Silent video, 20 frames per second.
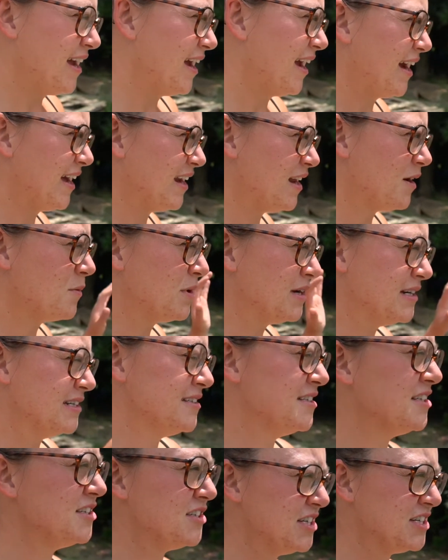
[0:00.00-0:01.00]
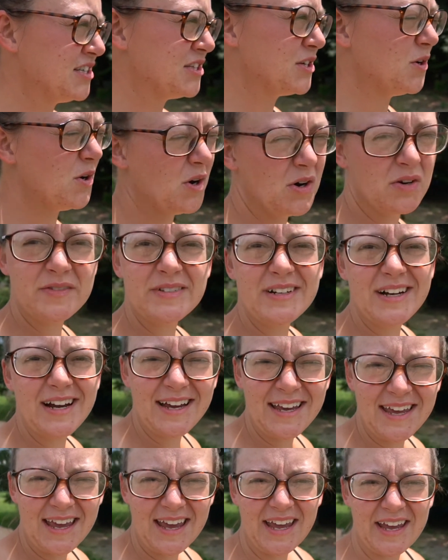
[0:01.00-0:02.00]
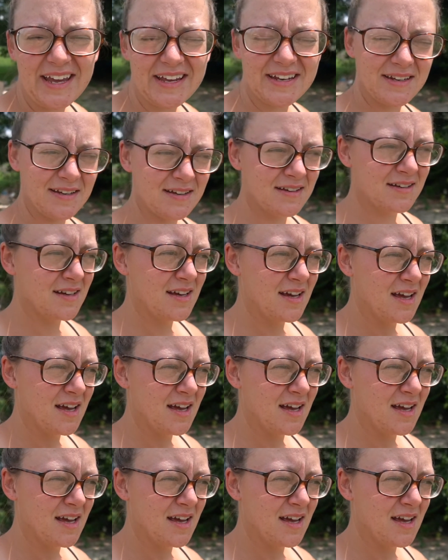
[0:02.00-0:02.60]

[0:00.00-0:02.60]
And I wanted to just go over again